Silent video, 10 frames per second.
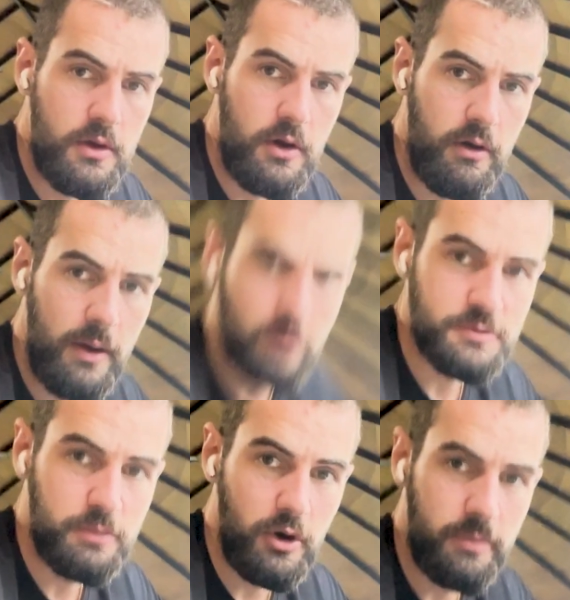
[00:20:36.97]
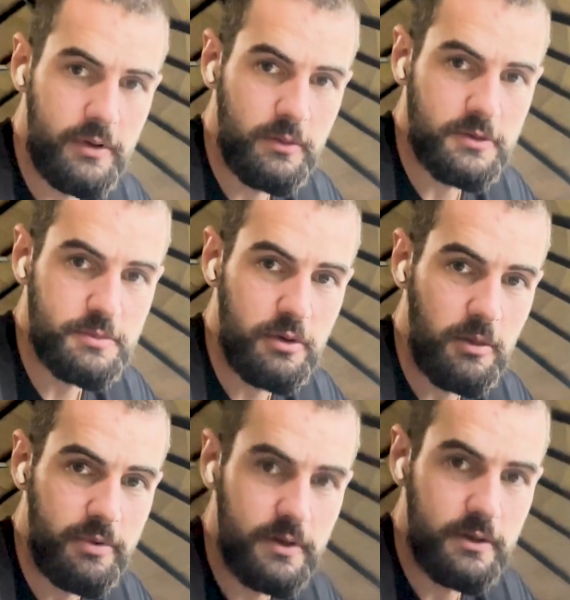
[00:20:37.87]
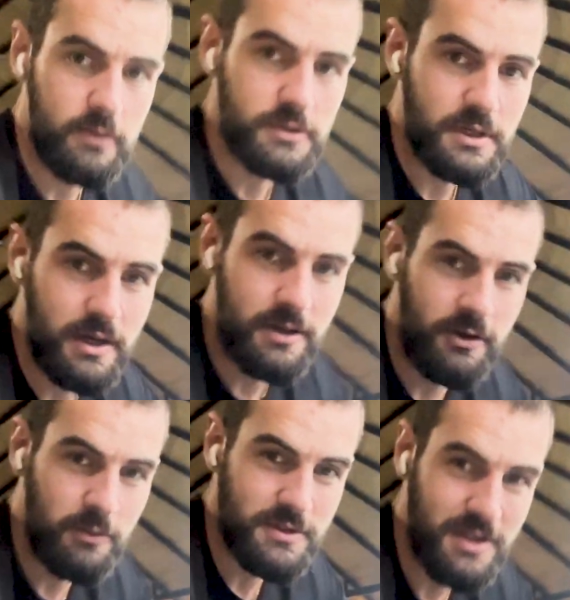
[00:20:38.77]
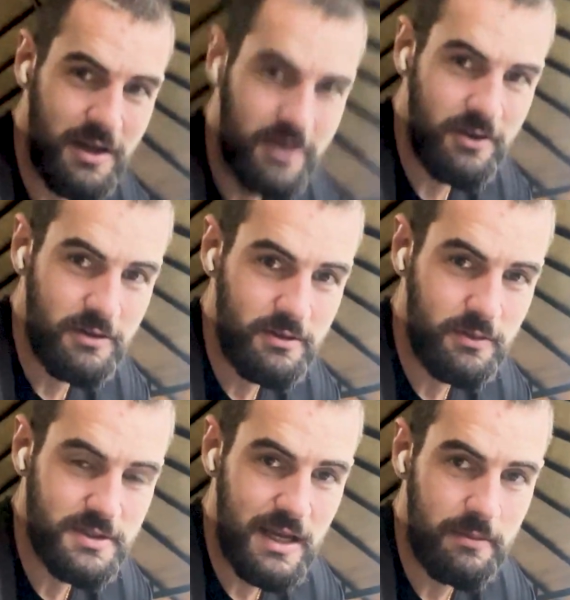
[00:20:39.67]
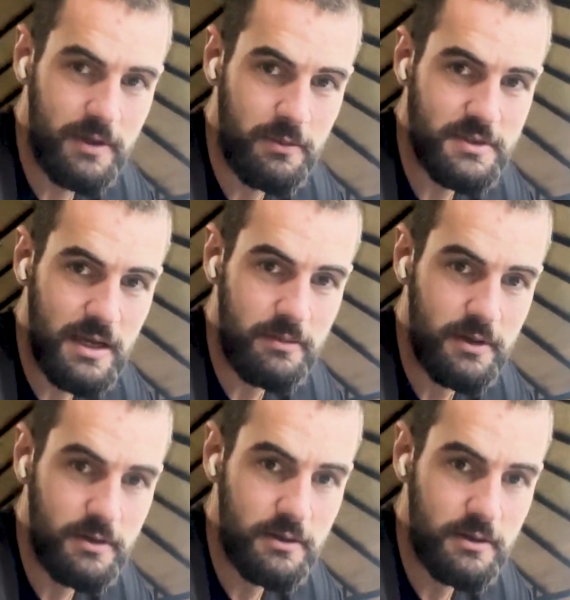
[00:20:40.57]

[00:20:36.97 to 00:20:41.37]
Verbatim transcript: All right, what's popping? What's popping? What's going on? What's going on? What's happening? What's happening?